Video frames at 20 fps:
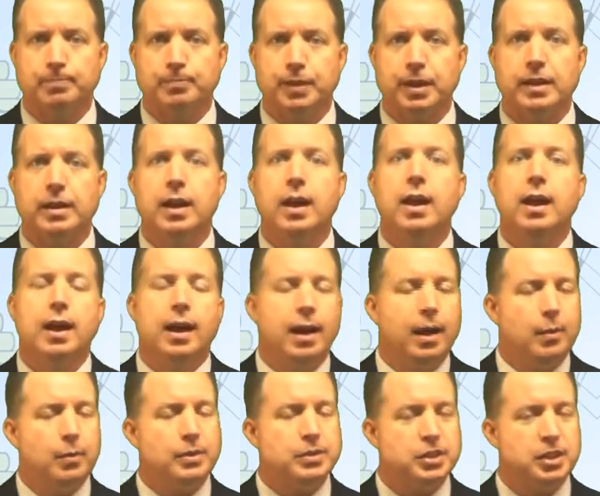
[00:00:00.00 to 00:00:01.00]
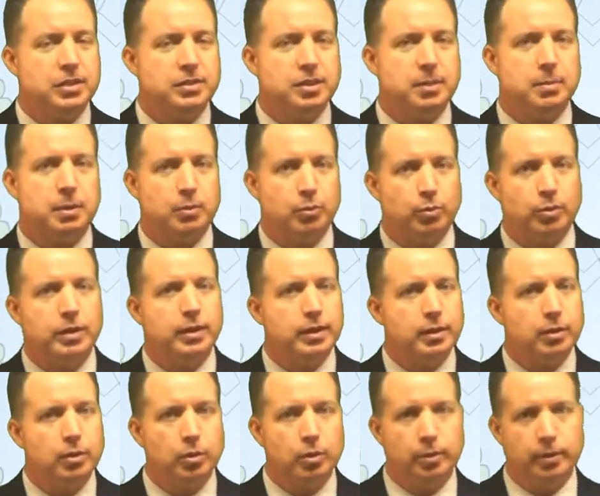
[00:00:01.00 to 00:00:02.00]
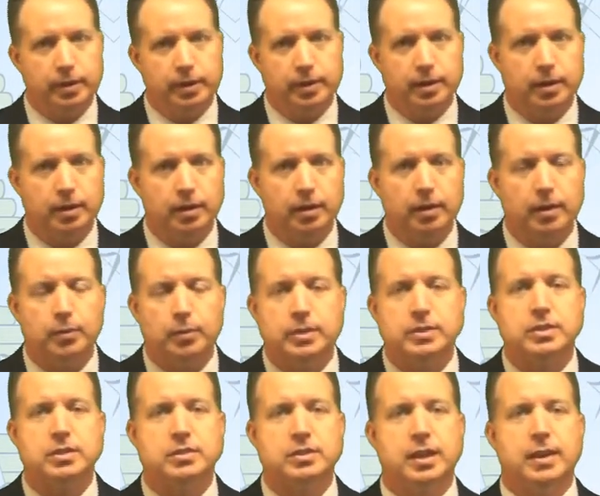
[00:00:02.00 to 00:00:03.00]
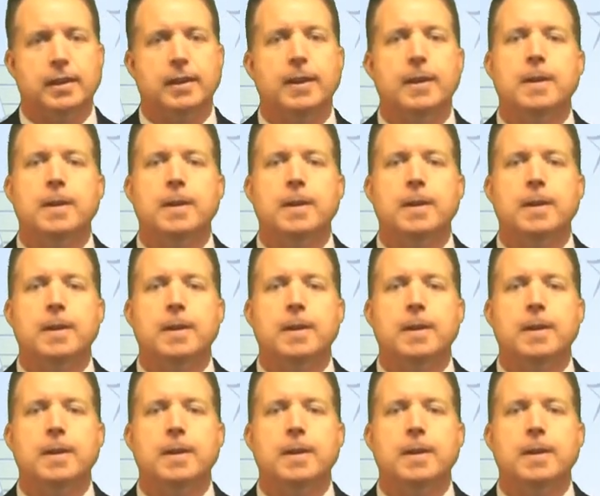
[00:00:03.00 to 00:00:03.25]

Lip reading: And I want to share something really cool with you here, which is that